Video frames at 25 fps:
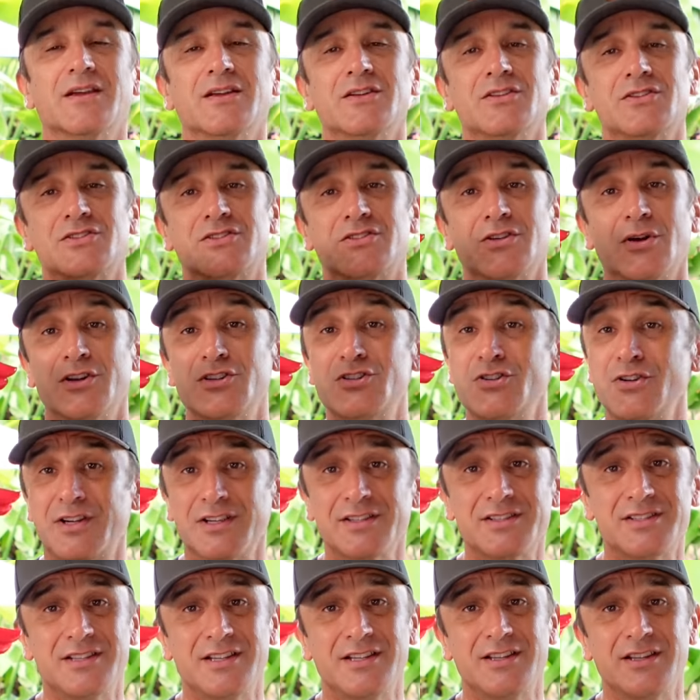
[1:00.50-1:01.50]
So as you
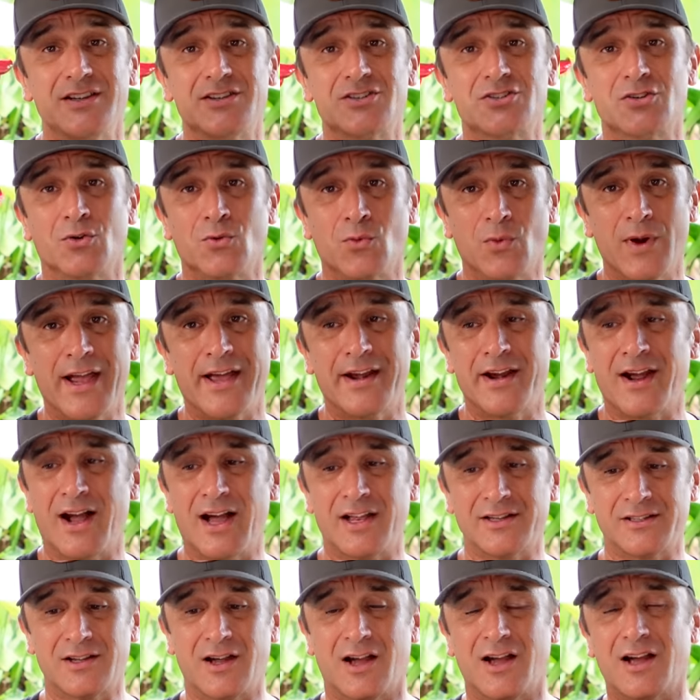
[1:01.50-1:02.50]
can see, these are red
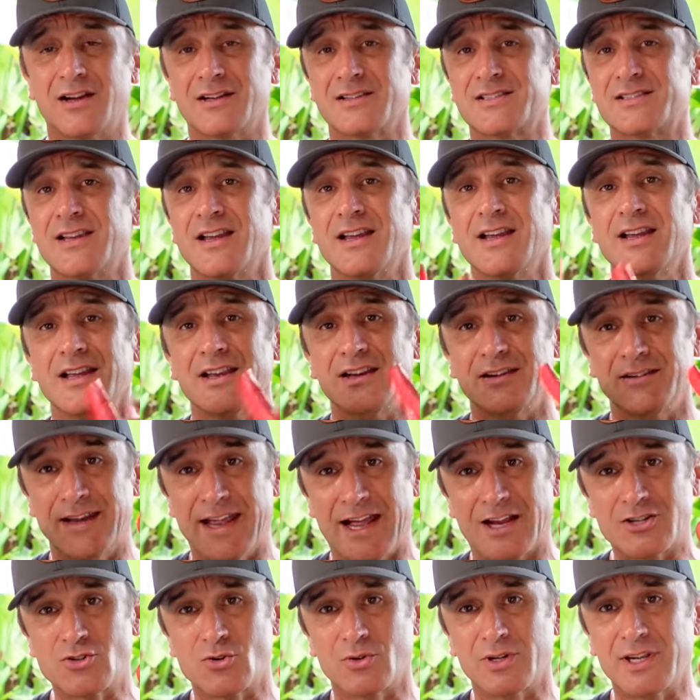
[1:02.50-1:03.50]
hot dogs,
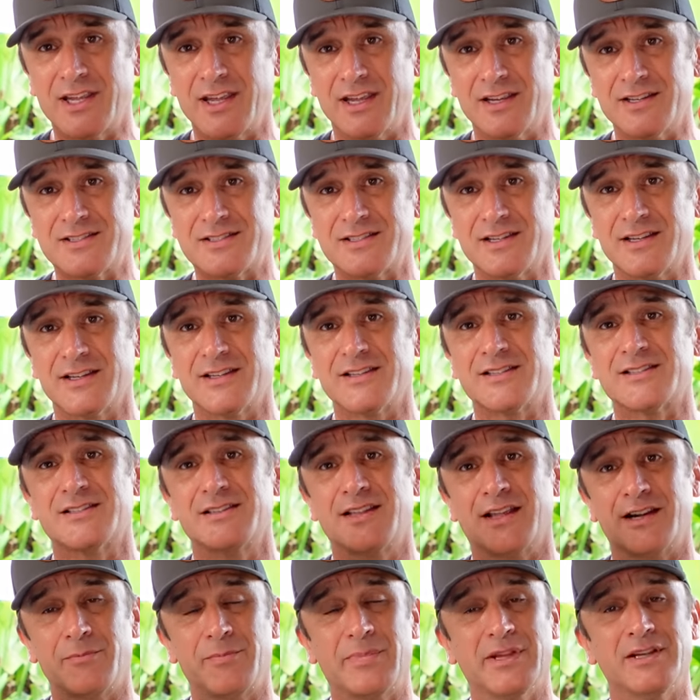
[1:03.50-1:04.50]
natural casings
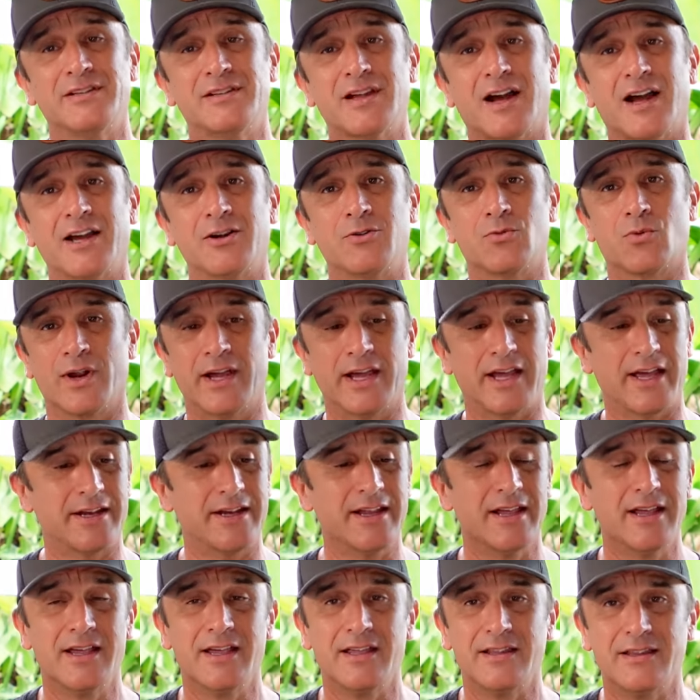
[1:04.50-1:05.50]
that have been dyed
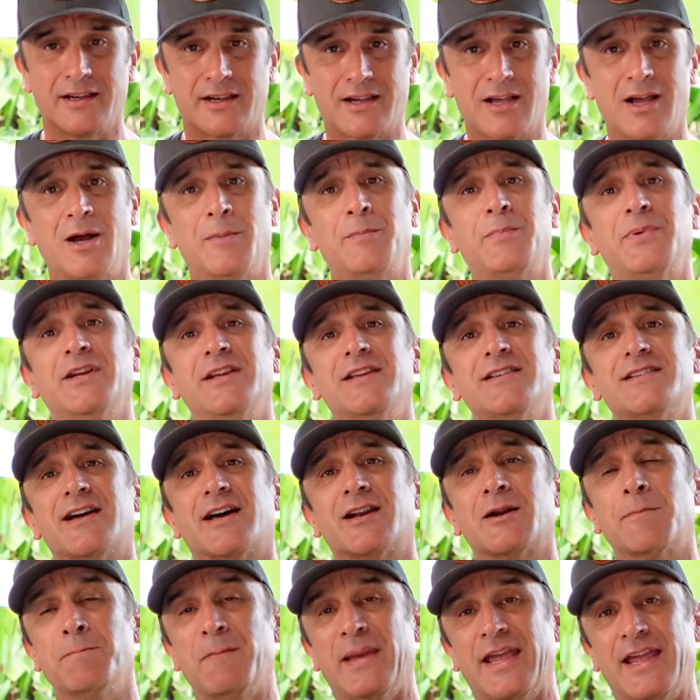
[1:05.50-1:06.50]
red. The company's
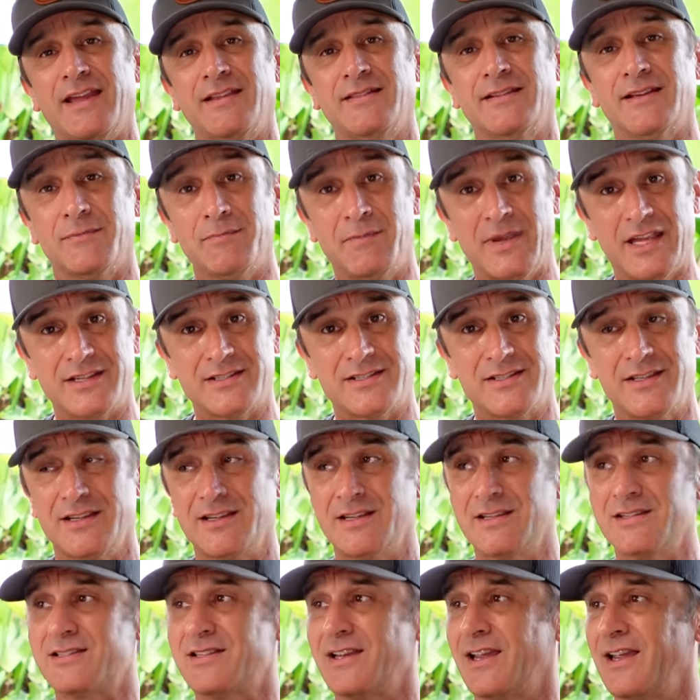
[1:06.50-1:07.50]
out of Maine that makes
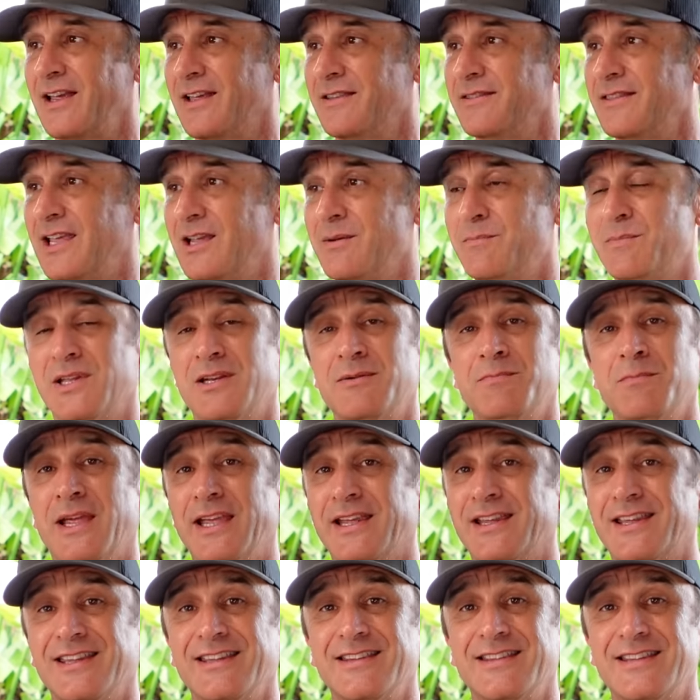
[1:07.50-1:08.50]
these, and they've been
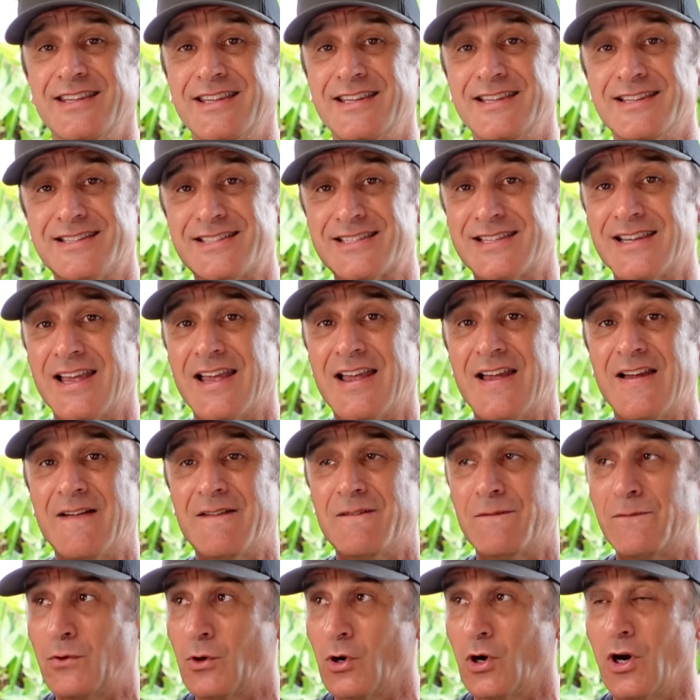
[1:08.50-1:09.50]
making these
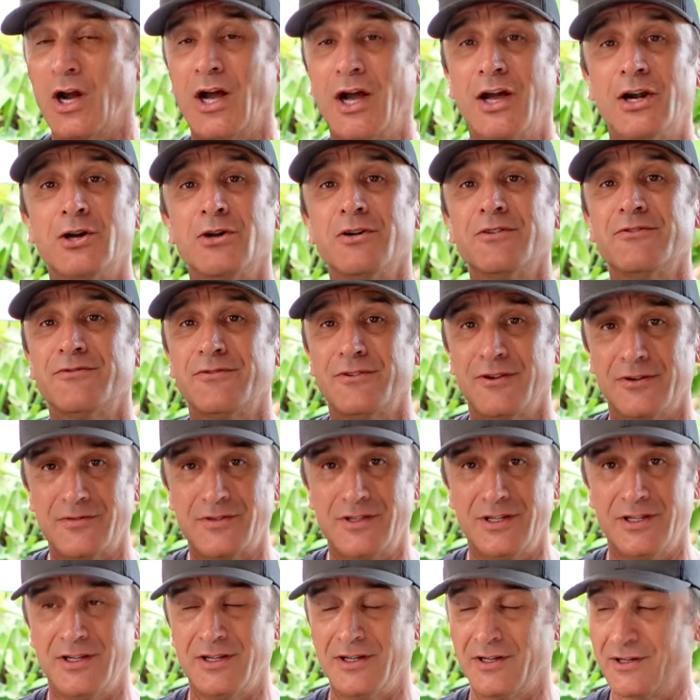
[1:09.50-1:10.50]
for one hundred
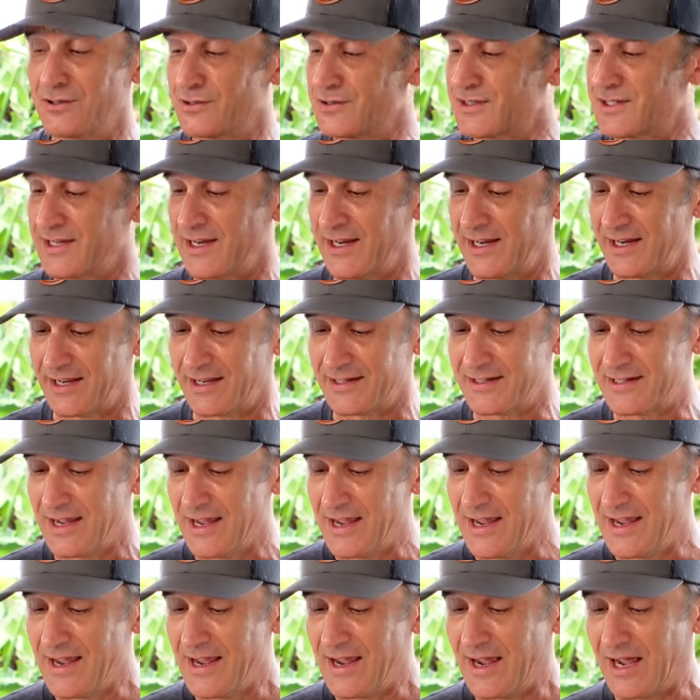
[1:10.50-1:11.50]
fifty years. And
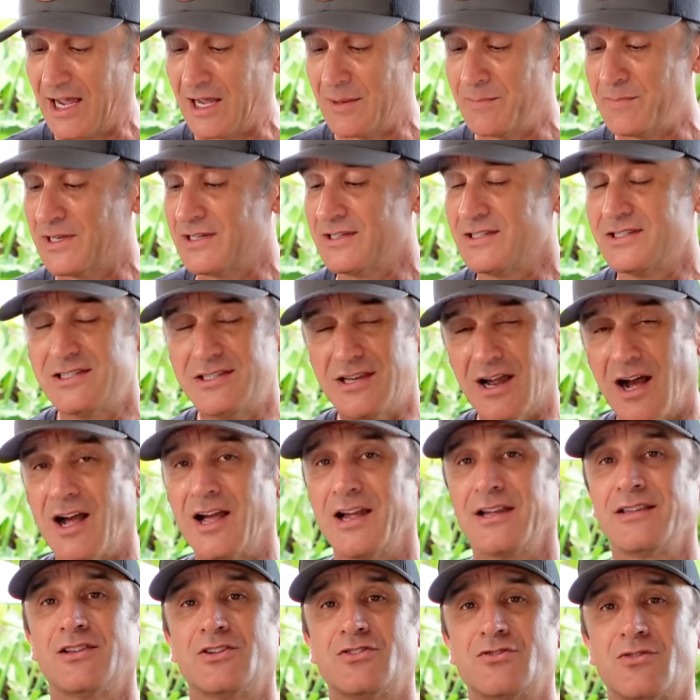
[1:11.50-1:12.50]
I've been
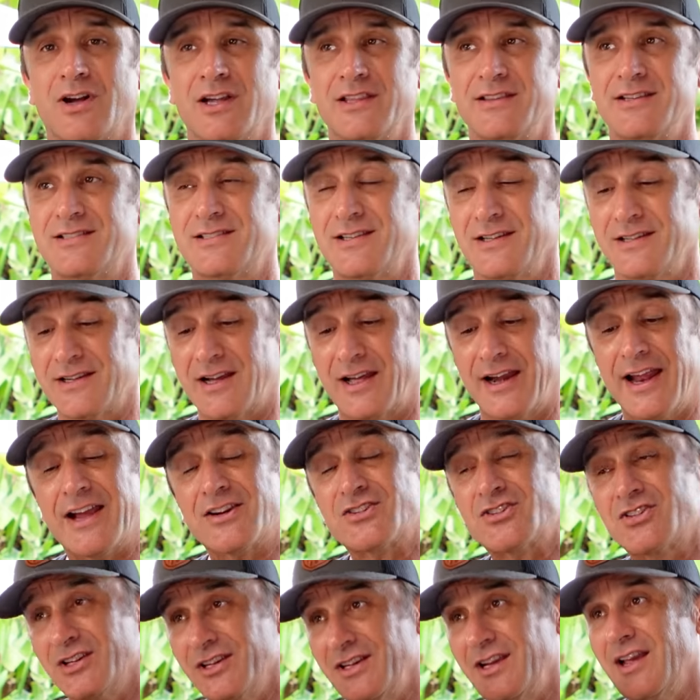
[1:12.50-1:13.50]
dying to try these things out.
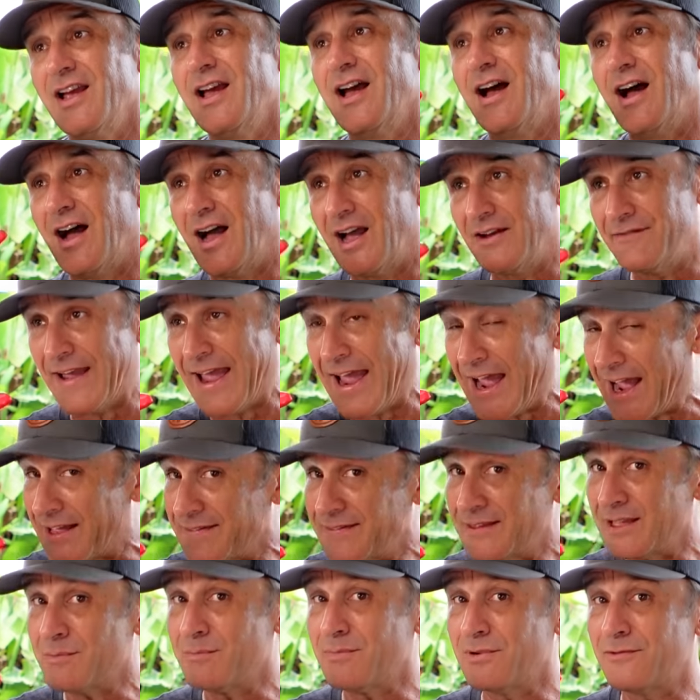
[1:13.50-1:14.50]
Actually, I've
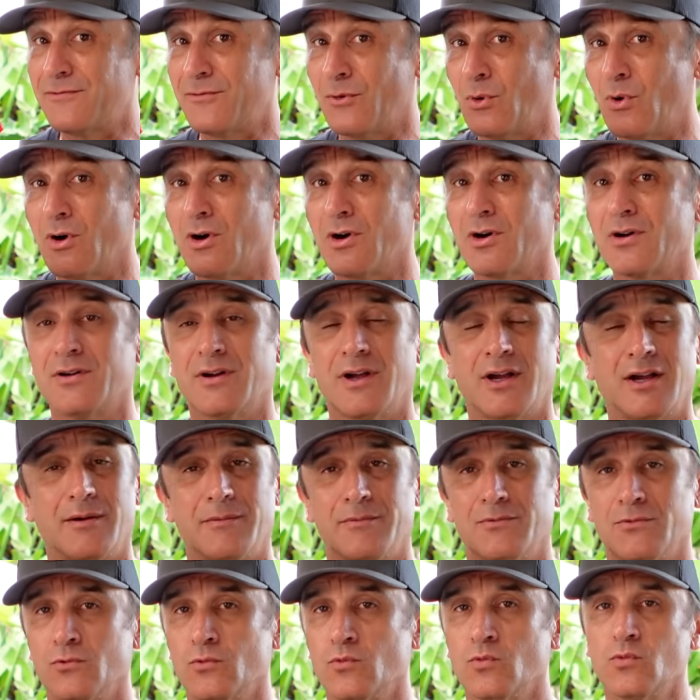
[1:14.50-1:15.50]
had them before,
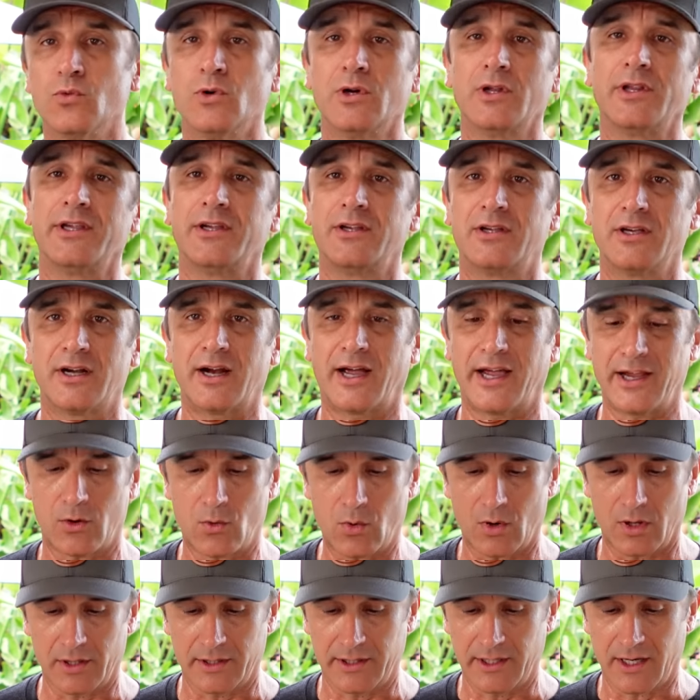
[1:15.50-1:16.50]
uh, really good high
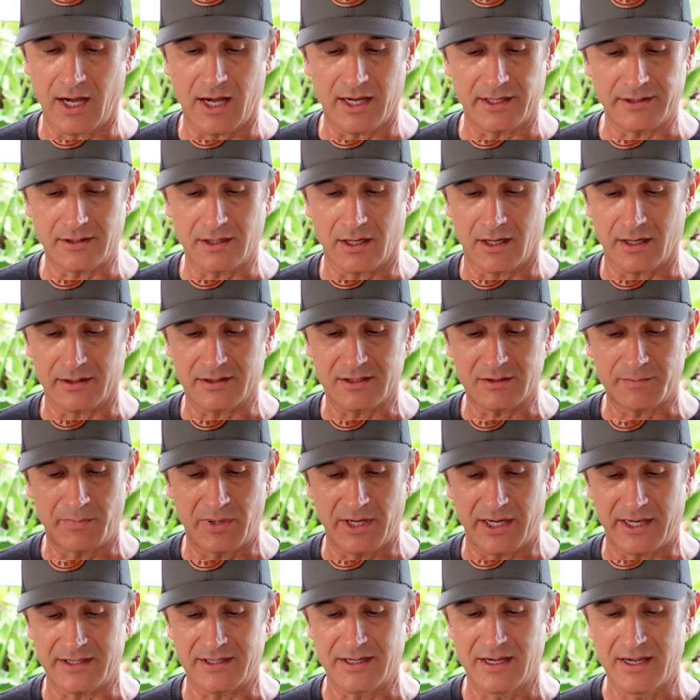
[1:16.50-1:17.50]
quality hot dogs.
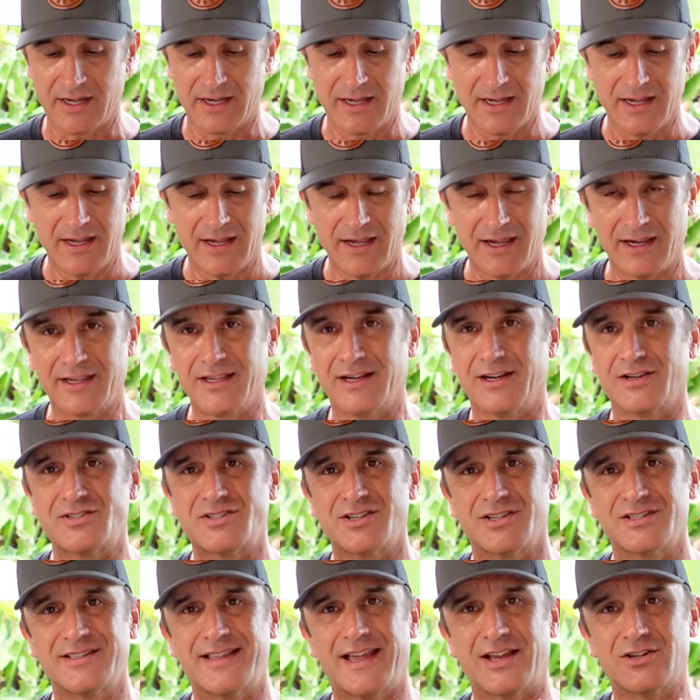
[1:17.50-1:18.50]
But again, it's
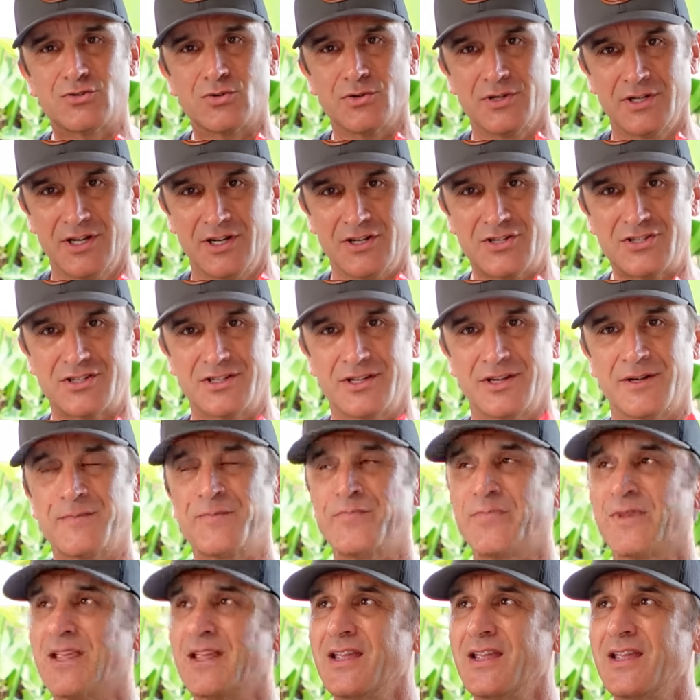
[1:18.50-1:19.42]
just that tradition.